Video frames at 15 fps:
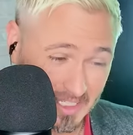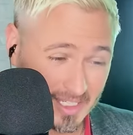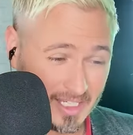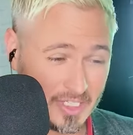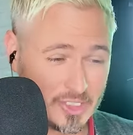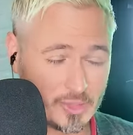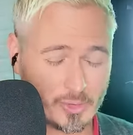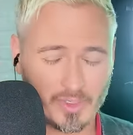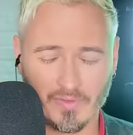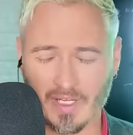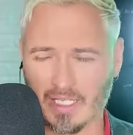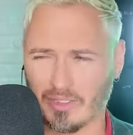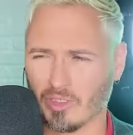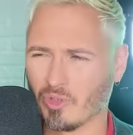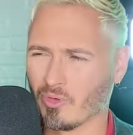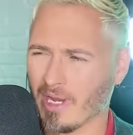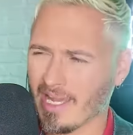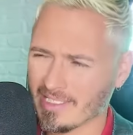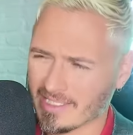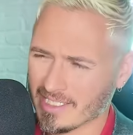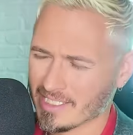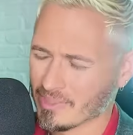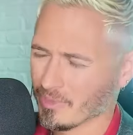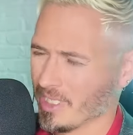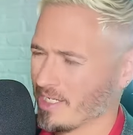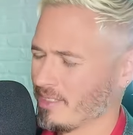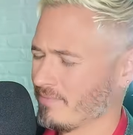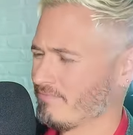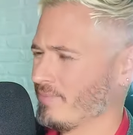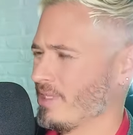is sort of like the grant system,
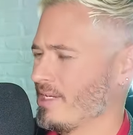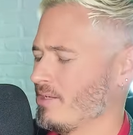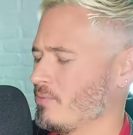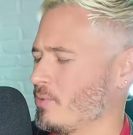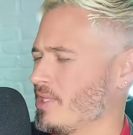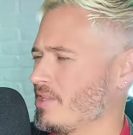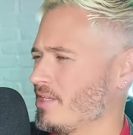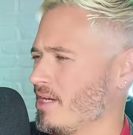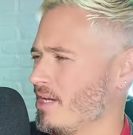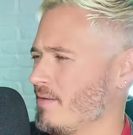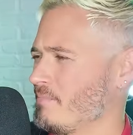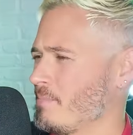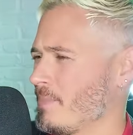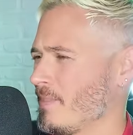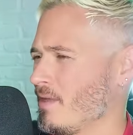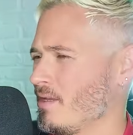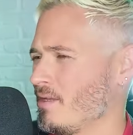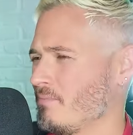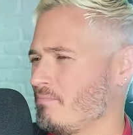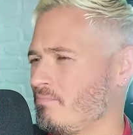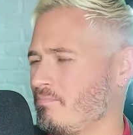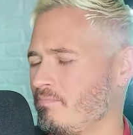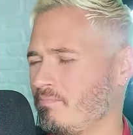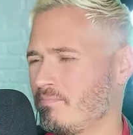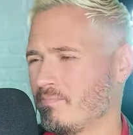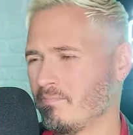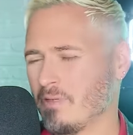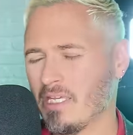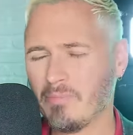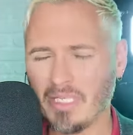like like with uh,
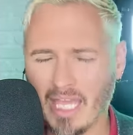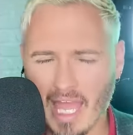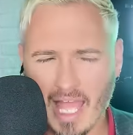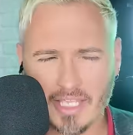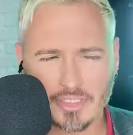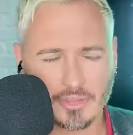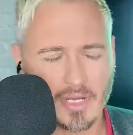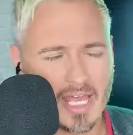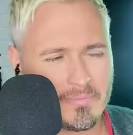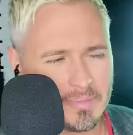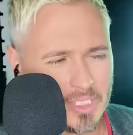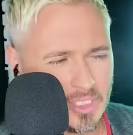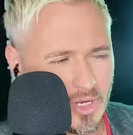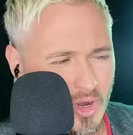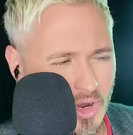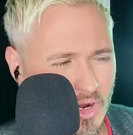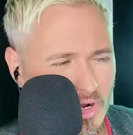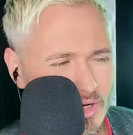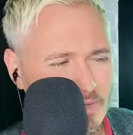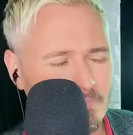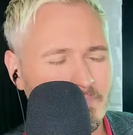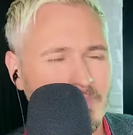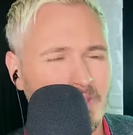P B S or N P R.